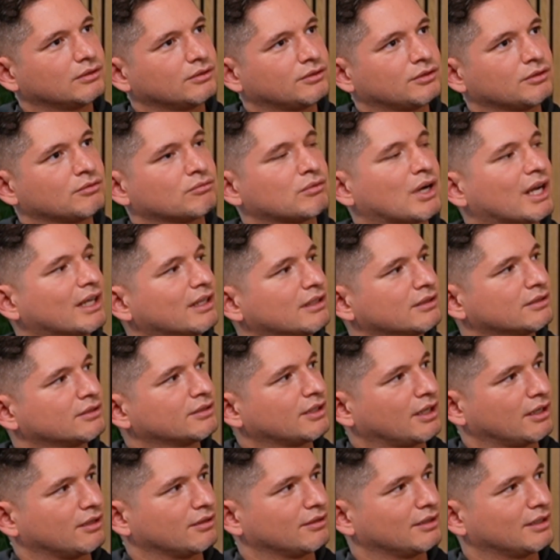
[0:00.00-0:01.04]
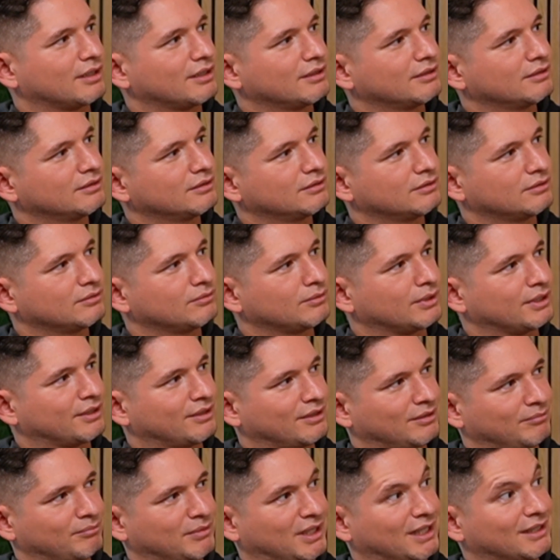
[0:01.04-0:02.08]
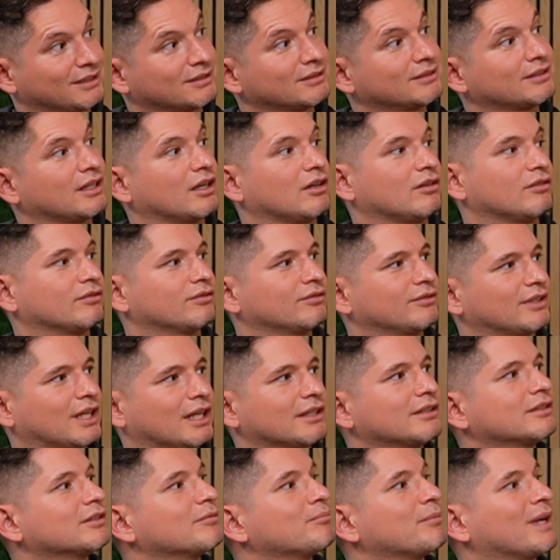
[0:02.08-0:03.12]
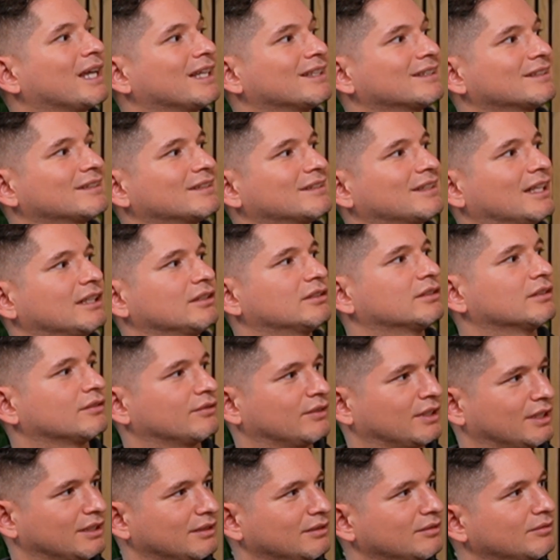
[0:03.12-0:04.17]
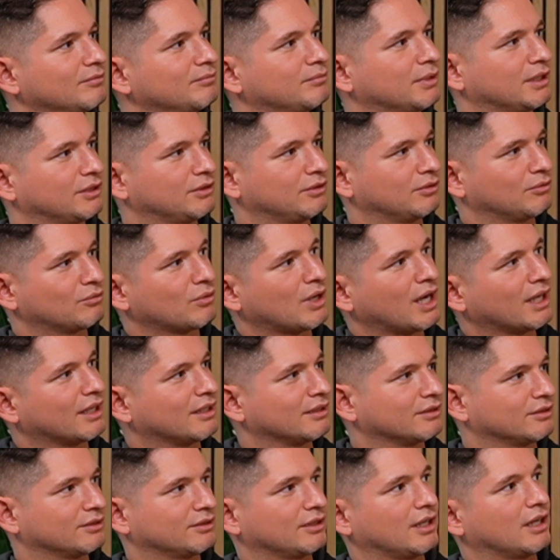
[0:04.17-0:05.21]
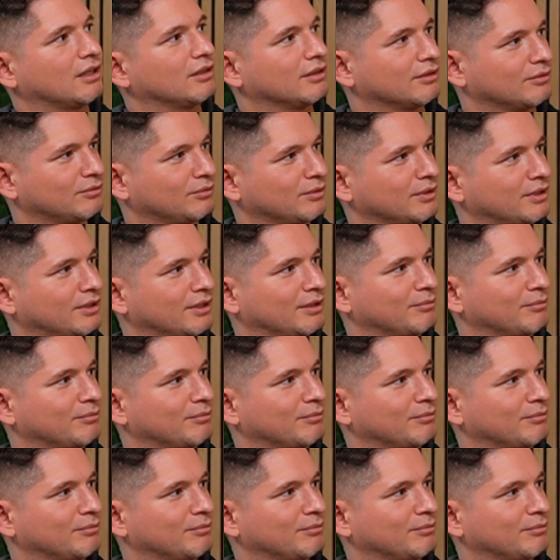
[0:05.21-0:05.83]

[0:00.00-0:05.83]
reconcile that within myself, not to make sense of it, but to reconcile it within